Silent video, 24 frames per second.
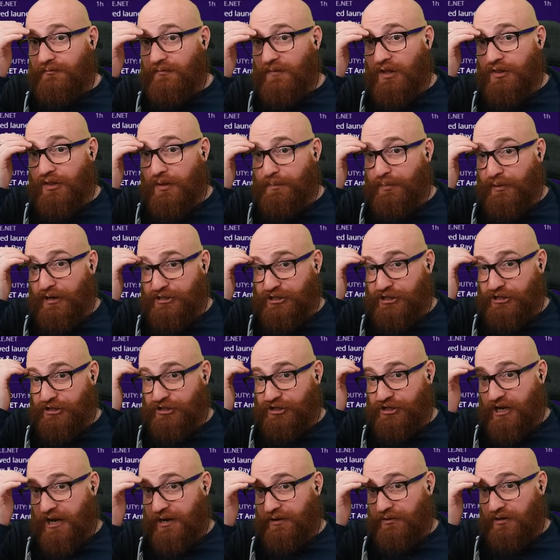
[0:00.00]
The Butcher
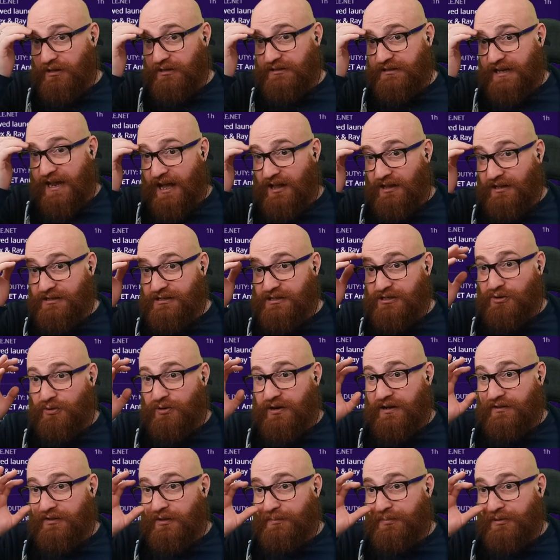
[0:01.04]
General. Talent
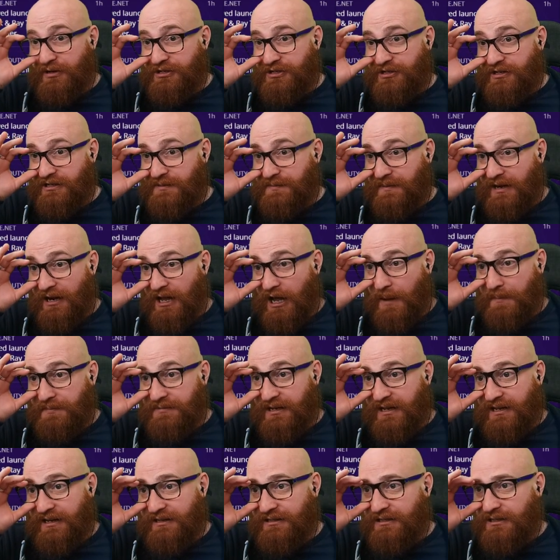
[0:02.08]
sorting of the Butcher has been
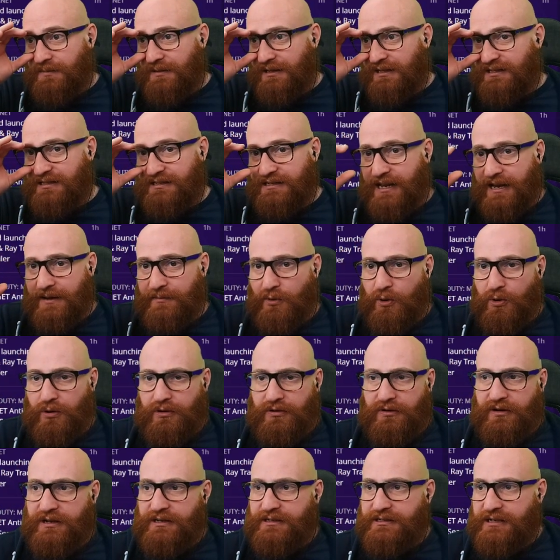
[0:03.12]
updated to be the same
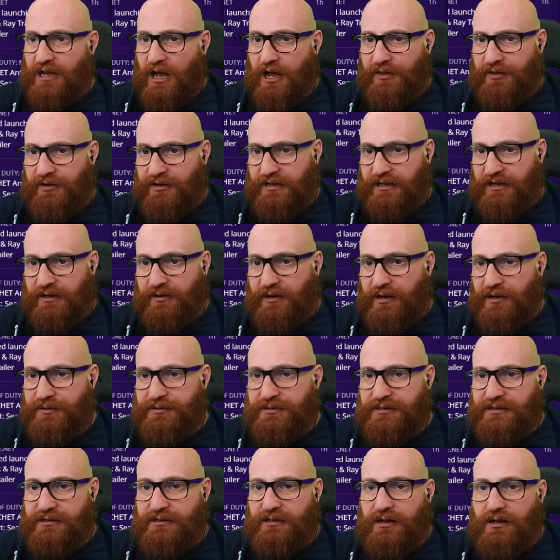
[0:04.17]
order as other
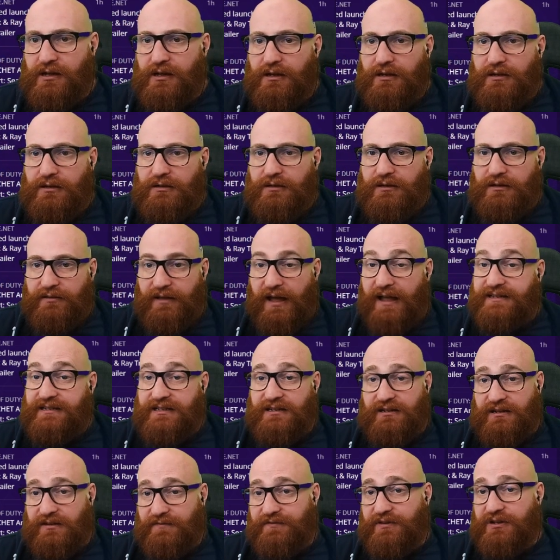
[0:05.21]
heroes. That's
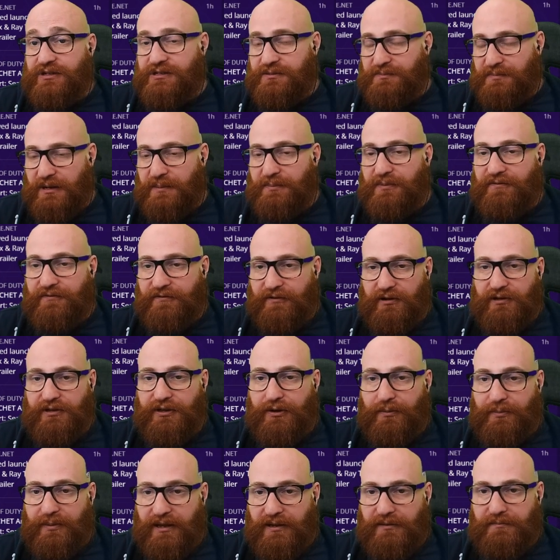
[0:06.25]
going to confuse some people for a
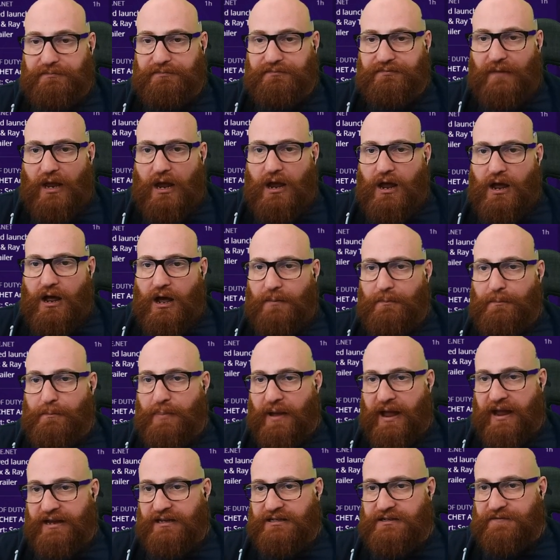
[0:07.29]
little bit.
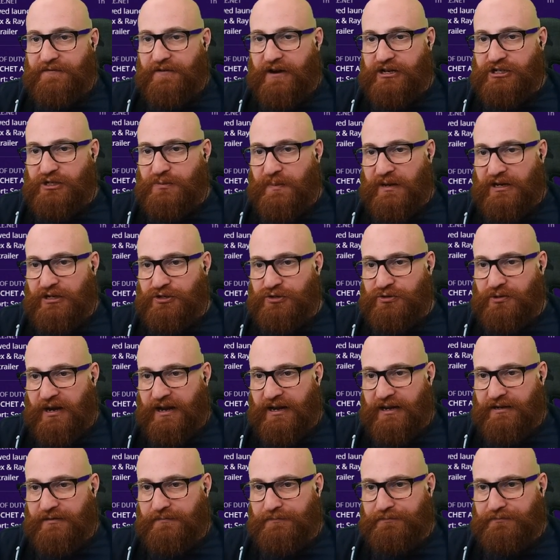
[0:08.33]
Base Fresh Meat
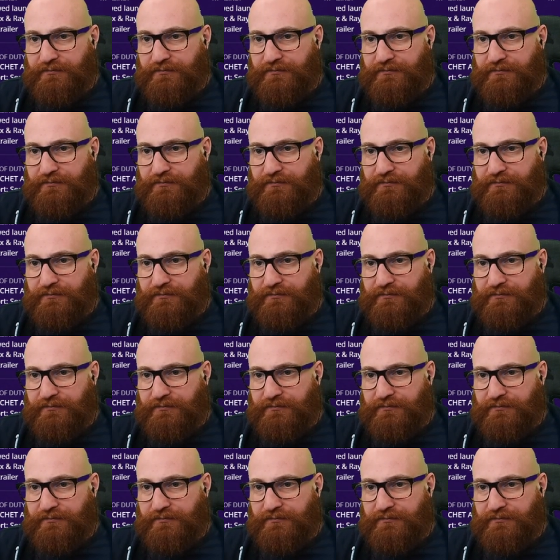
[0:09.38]
trait.